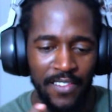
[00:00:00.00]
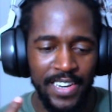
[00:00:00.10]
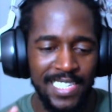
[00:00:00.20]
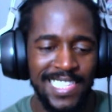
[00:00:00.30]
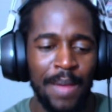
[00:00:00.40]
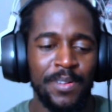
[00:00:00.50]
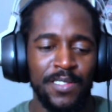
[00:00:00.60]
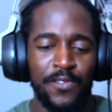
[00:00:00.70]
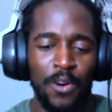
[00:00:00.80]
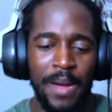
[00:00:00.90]
love how they snap
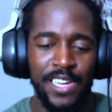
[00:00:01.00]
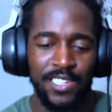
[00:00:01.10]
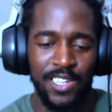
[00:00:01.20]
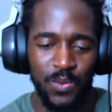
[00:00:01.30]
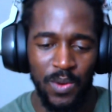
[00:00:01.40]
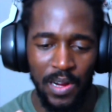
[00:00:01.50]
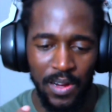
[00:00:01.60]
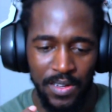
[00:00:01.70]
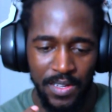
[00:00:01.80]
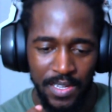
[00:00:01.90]
into formation as
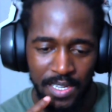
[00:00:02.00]
well.